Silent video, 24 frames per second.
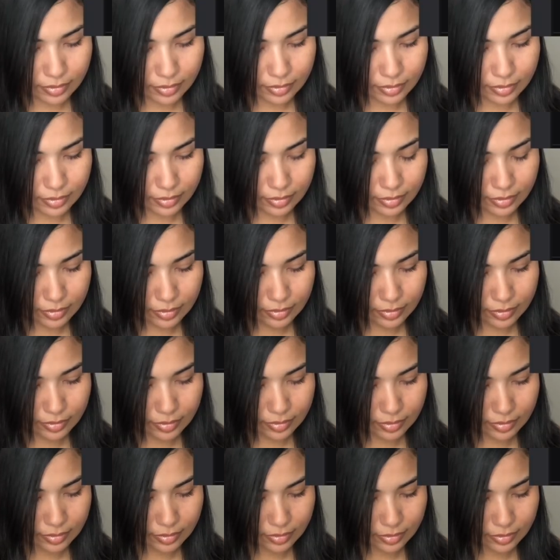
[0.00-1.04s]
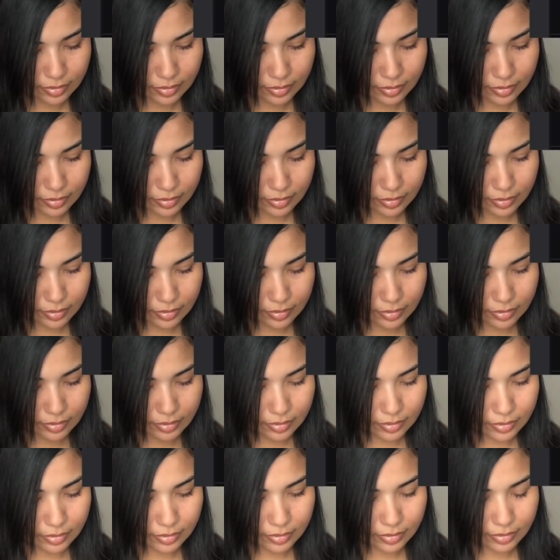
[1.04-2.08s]

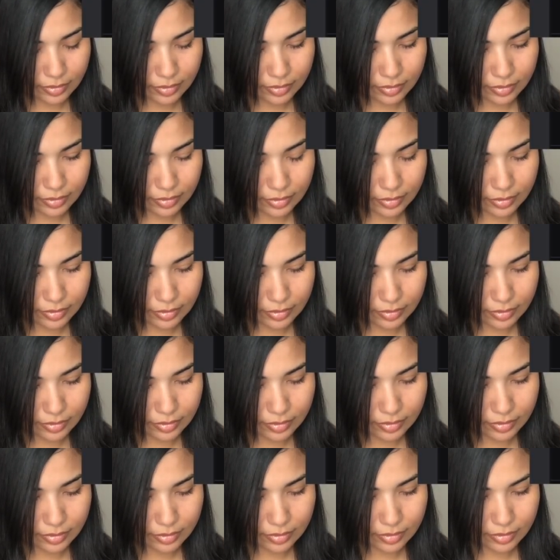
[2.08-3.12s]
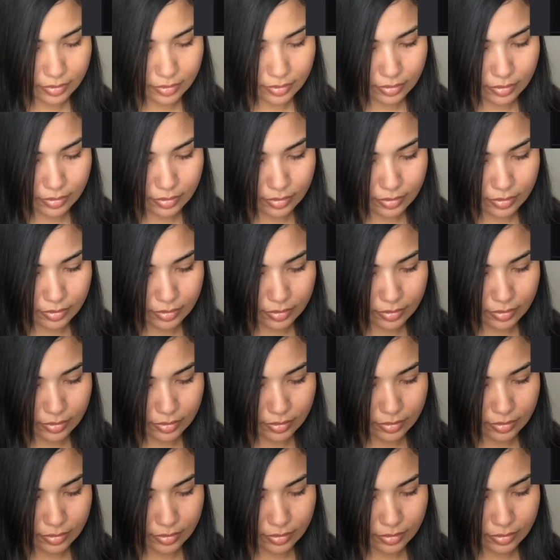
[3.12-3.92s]
No words are spoken by the person on screen.